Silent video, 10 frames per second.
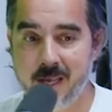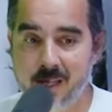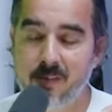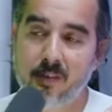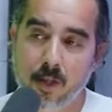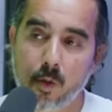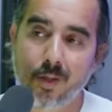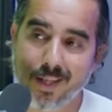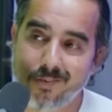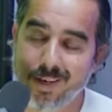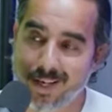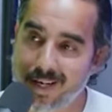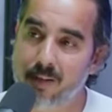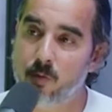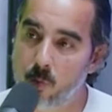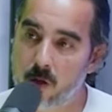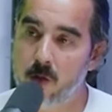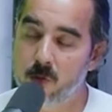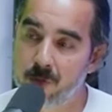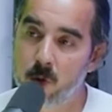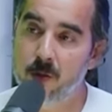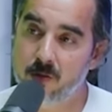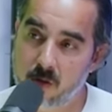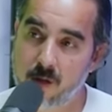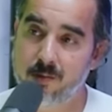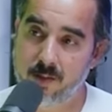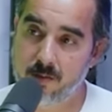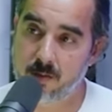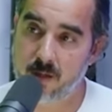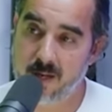he's still living in this world through his content.